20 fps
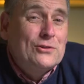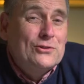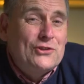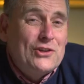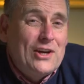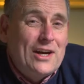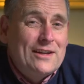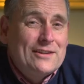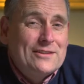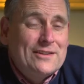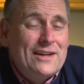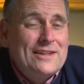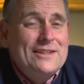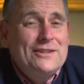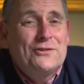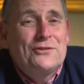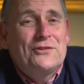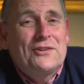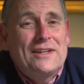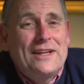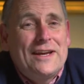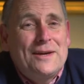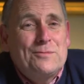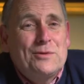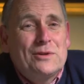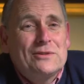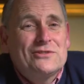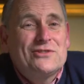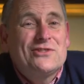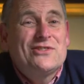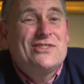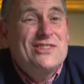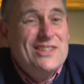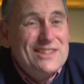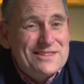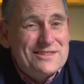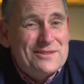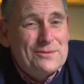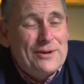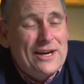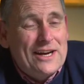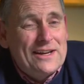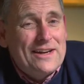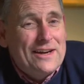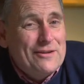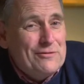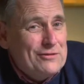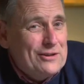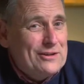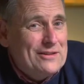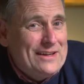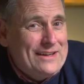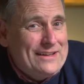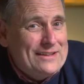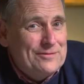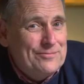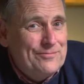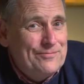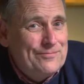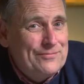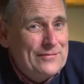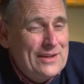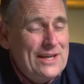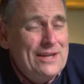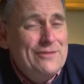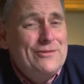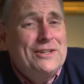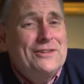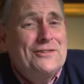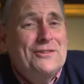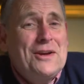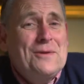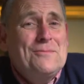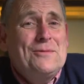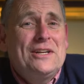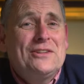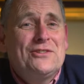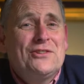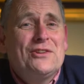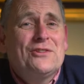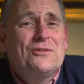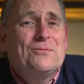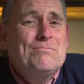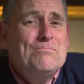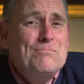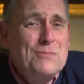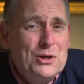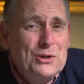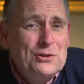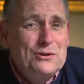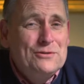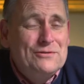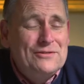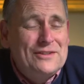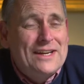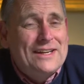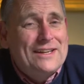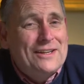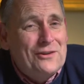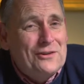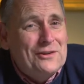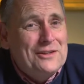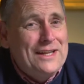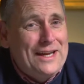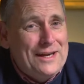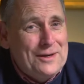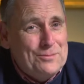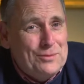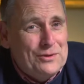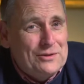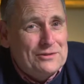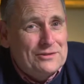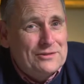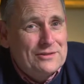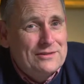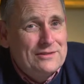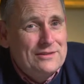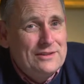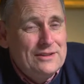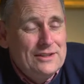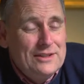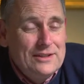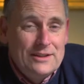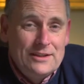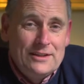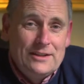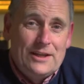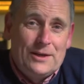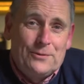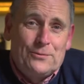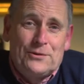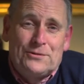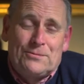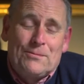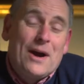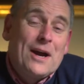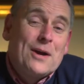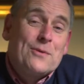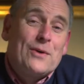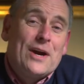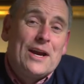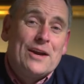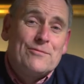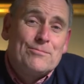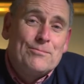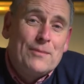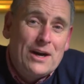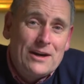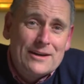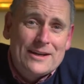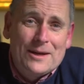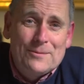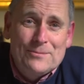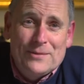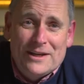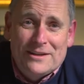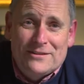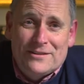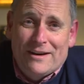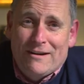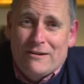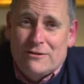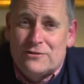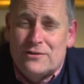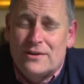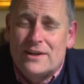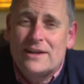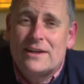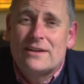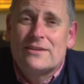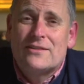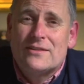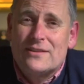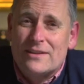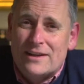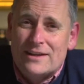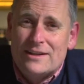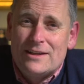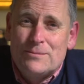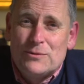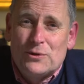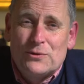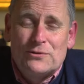child, I used to label just about everything. If it so much as moved, it got labelled. It was my way of marking my territory in a slightly more